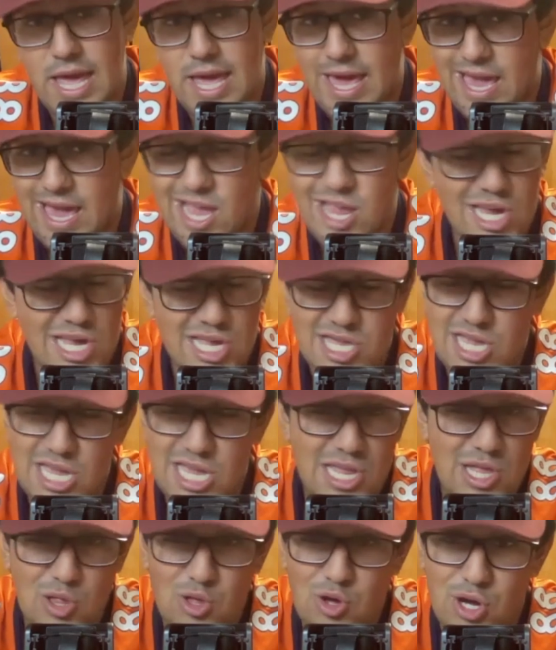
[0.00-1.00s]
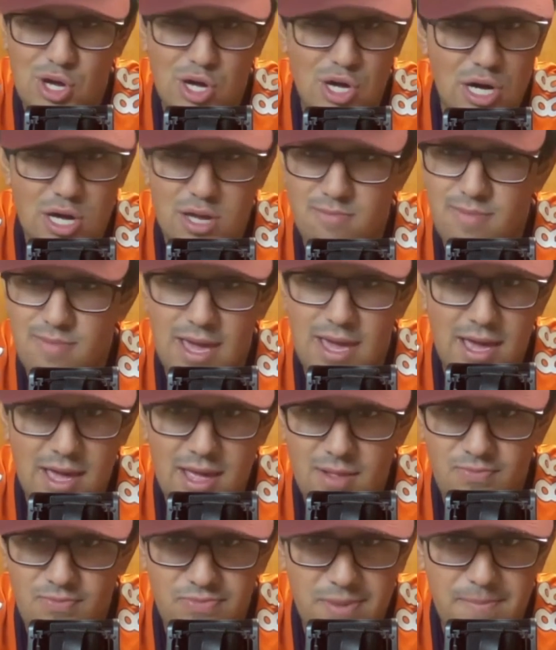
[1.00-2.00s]
he just didn't look good,
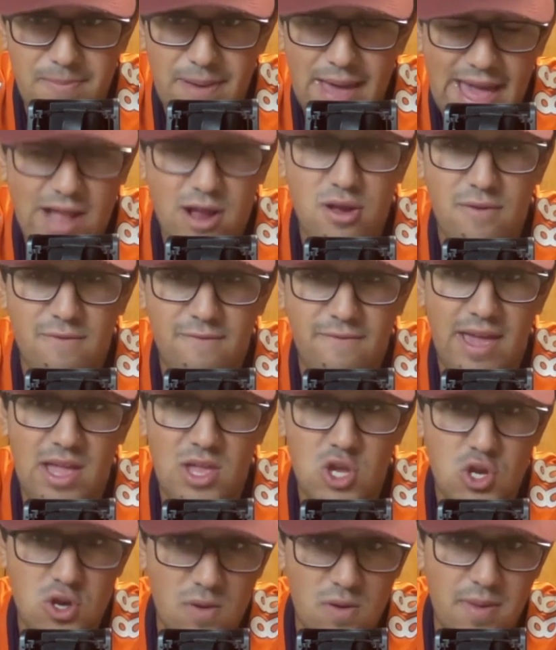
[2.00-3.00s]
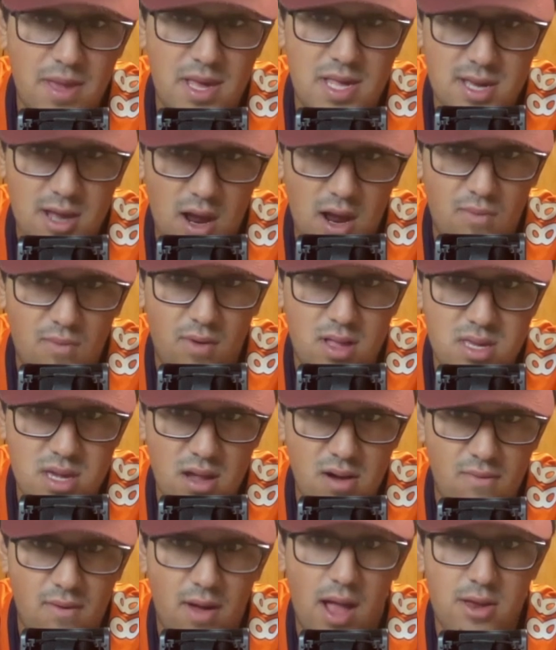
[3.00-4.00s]
man. The Packers fans should be scared once
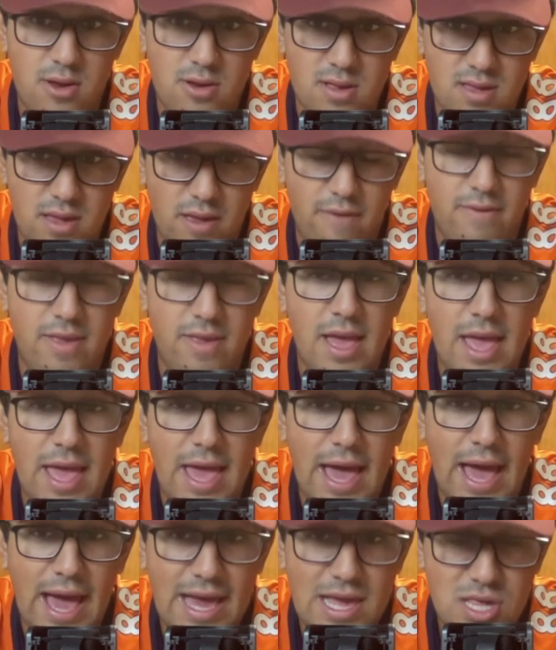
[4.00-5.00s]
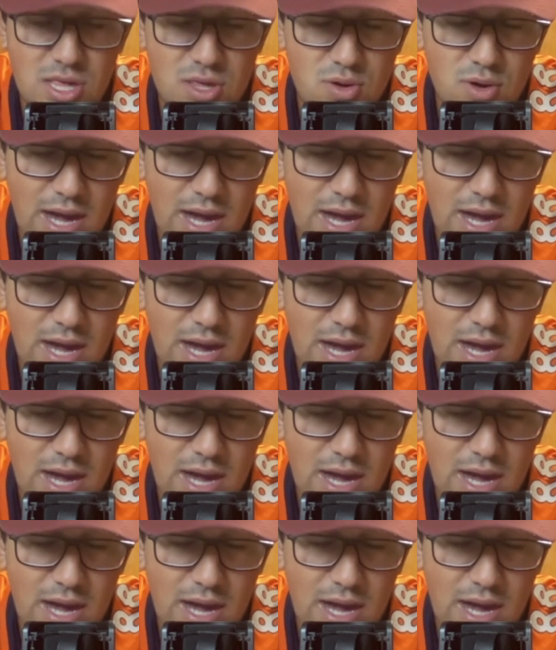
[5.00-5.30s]
Aaron Rodgers leaves. As you